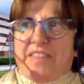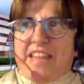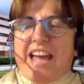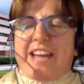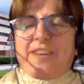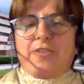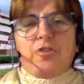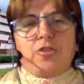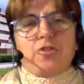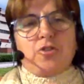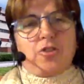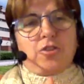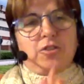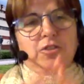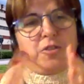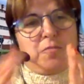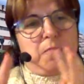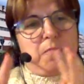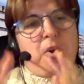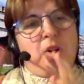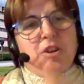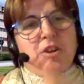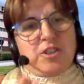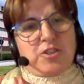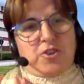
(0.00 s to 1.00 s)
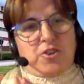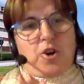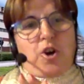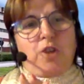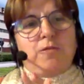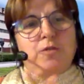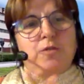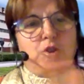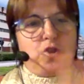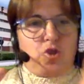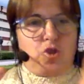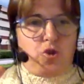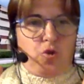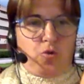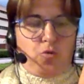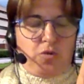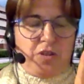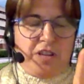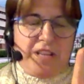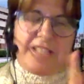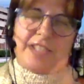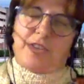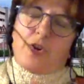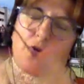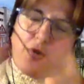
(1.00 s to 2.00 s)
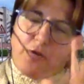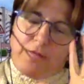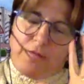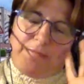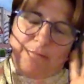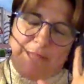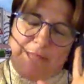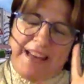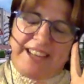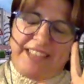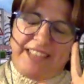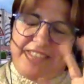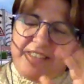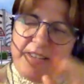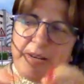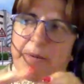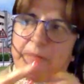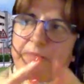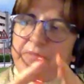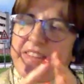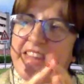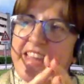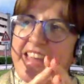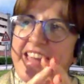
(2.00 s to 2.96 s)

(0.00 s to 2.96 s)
I don't know the point of the students, or better,